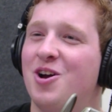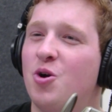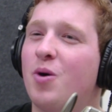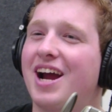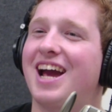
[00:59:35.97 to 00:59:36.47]

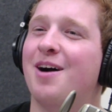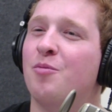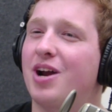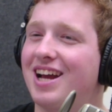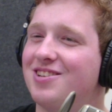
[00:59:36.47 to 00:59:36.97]
who I
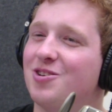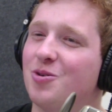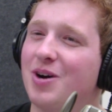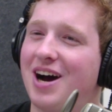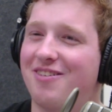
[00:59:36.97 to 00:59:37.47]
am, what I
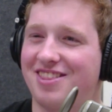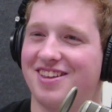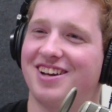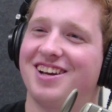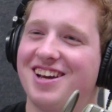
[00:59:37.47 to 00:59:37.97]
do, how I
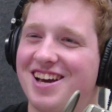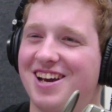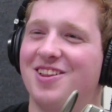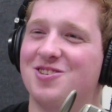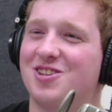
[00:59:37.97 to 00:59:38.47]
think,
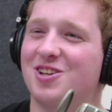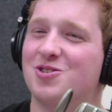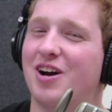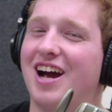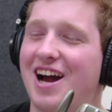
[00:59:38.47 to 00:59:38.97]
and those things.
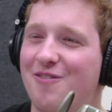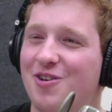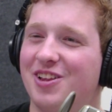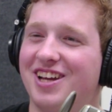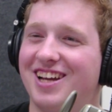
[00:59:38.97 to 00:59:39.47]
So I
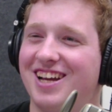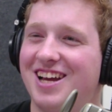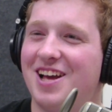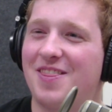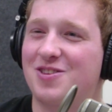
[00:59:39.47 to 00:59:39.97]
really
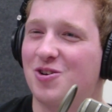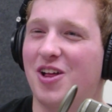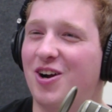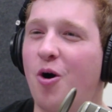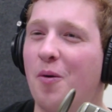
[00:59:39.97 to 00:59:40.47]
that's
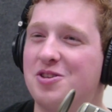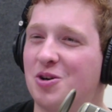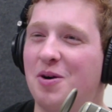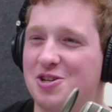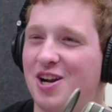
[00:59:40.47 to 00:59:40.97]
like always
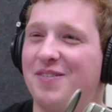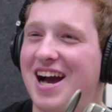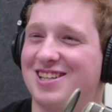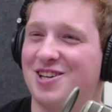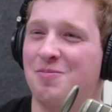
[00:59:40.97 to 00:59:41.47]
a question I'll
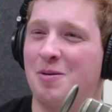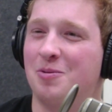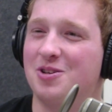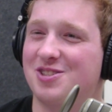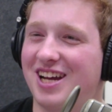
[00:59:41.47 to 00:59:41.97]
be asking
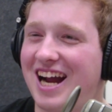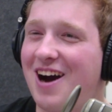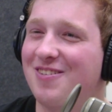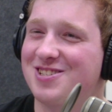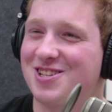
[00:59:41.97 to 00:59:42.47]
people is like,
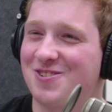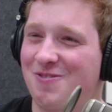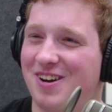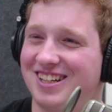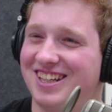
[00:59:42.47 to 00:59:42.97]
how has this
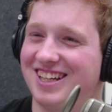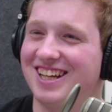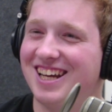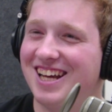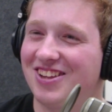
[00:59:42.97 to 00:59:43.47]

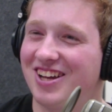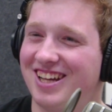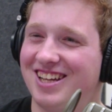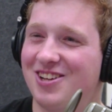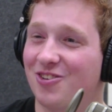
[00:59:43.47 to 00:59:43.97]
affected
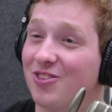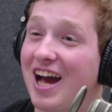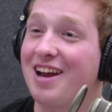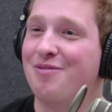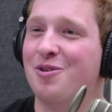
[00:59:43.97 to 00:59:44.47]
like your
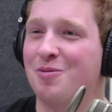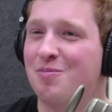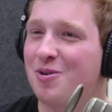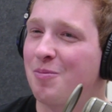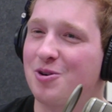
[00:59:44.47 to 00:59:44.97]
life, your
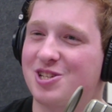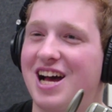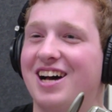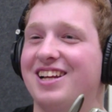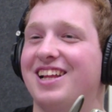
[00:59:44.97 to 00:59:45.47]

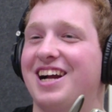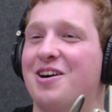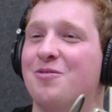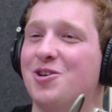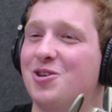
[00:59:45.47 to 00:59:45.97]
personality? Like,
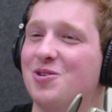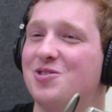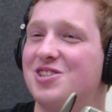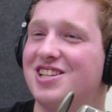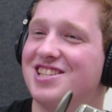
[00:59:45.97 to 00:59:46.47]
how have you
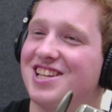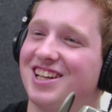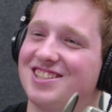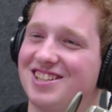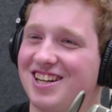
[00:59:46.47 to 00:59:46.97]
used these
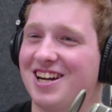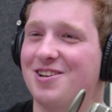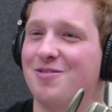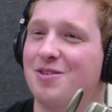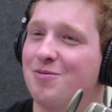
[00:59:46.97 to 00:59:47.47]
things to
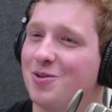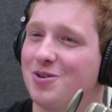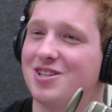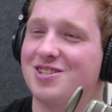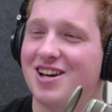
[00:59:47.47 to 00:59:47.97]
kind of
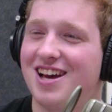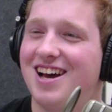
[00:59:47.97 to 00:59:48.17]
influence